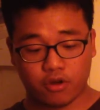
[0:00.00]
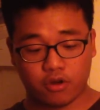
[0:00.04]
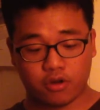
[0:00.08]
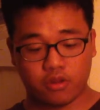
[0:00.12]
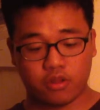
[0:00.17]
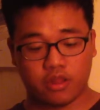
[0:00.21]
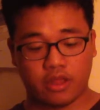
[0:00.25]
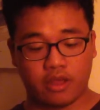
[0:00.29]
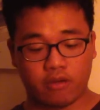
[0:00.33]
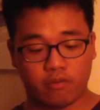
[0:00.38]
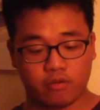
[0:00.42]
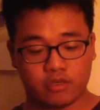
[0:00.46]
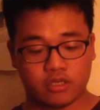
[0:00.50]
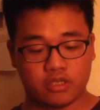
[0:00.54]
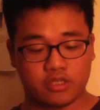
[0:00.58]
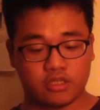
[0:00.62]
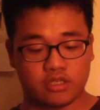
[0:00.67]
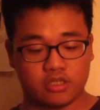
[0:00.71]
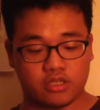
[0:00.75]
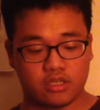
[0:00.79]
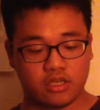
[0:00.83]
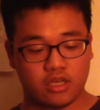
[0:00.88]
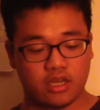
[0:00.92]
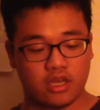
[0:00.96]

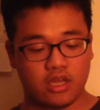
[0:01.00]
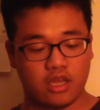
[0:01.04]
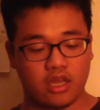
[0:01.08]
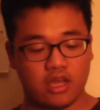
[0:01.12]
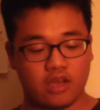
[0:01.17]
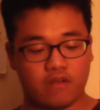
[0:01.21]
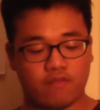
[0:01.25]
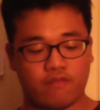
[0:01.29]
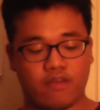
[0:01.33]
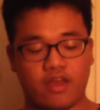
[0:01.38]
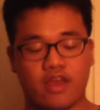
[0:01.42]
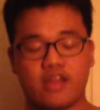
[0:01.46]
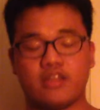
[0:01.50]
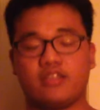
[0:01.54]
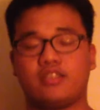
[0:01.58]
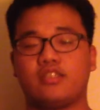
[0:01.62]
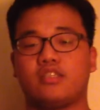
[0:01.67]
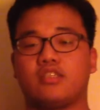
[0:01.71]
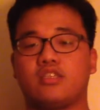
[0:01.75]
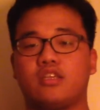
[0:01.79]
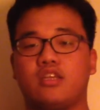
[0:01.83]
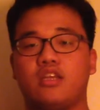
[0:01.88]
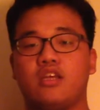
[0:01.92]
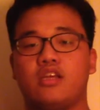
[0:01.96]
languages
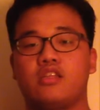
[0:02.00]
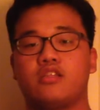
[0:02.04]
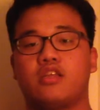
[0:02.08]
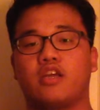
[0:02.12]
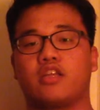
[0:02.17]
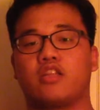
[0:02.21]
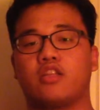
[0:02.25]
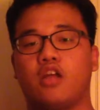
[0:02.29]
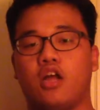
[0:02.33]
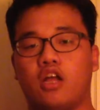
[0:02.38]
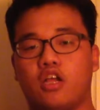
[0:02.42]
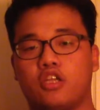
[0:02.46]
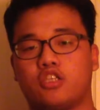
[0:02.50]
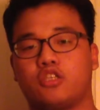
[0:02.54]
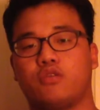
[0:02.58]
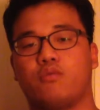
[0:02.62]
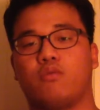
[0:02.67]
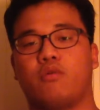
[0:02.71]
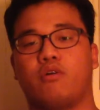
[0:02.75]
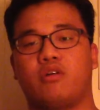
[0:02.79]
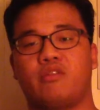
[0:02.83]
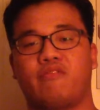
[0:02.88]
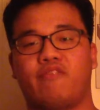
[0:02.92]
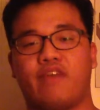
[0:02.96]
advance, technology
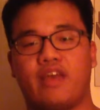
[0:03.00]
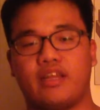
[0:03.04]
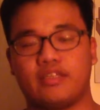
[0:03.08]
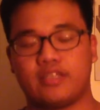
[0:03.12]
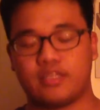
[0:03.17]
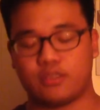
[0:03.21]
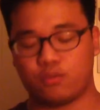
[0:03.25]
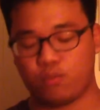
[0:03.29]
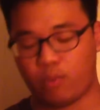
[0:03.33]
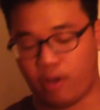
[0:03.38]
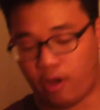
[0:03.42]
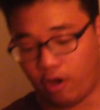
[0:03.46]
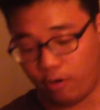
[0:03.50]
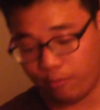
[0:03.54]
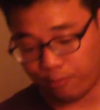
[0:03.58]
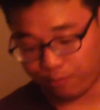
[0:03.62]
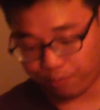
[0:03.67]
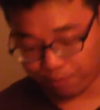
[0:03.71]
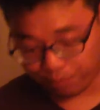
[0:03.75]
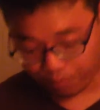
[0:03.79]
will advance as well,